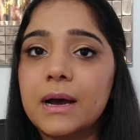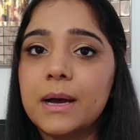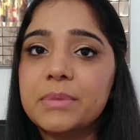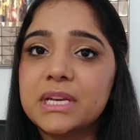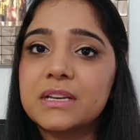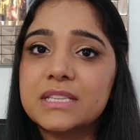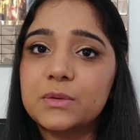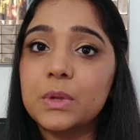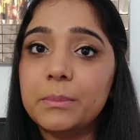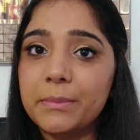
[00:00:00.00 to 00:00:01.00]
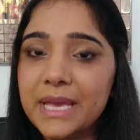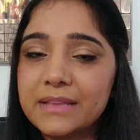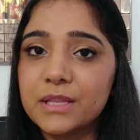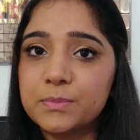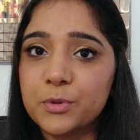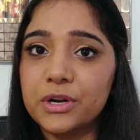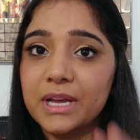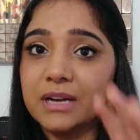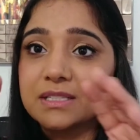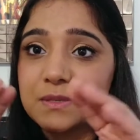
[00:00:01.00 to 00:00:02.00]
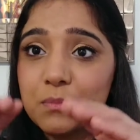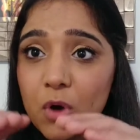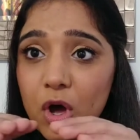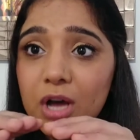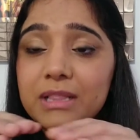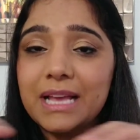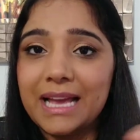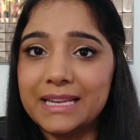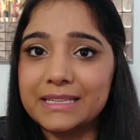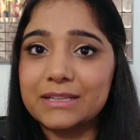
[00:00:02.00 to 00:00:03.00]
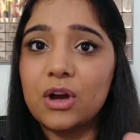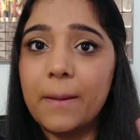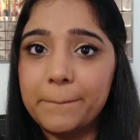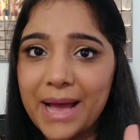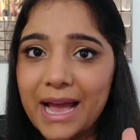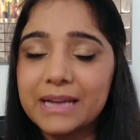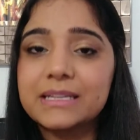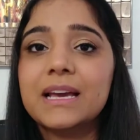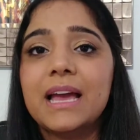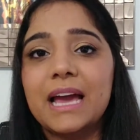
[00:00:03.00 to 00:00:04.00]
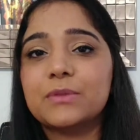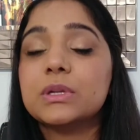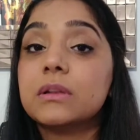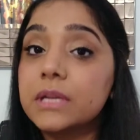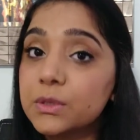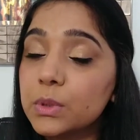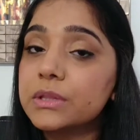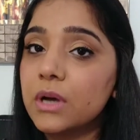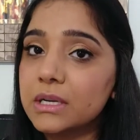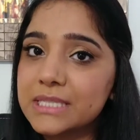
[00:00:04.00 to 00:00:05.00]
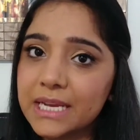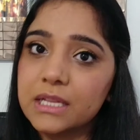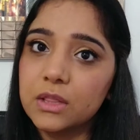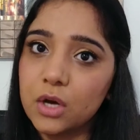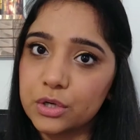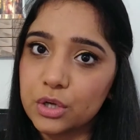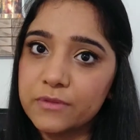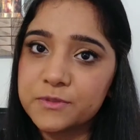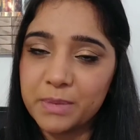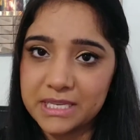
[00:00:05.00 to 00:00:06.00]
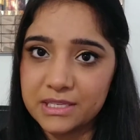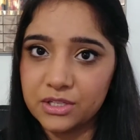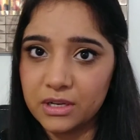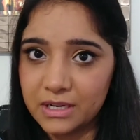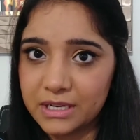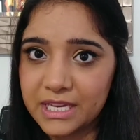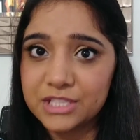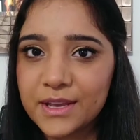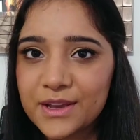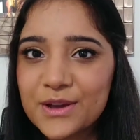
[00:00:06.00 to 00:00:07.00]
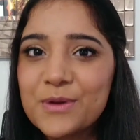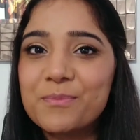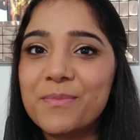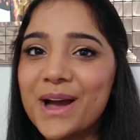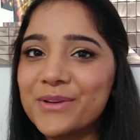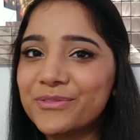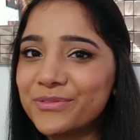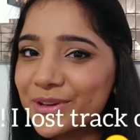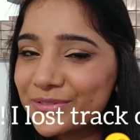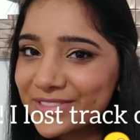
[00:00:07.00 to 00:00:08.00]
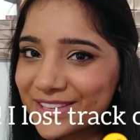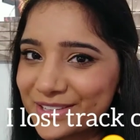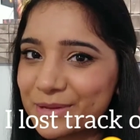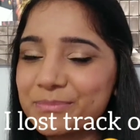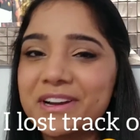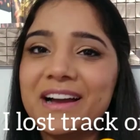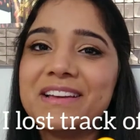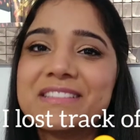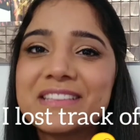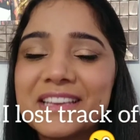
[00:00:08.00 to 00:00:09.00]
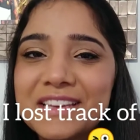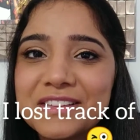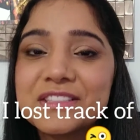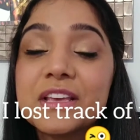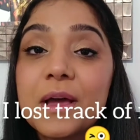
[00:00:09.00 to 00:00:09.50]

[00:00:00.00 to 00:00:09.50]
because it will make the product small and compact, and it will not take a lot of space in your luggage. My fifth tip, guys, is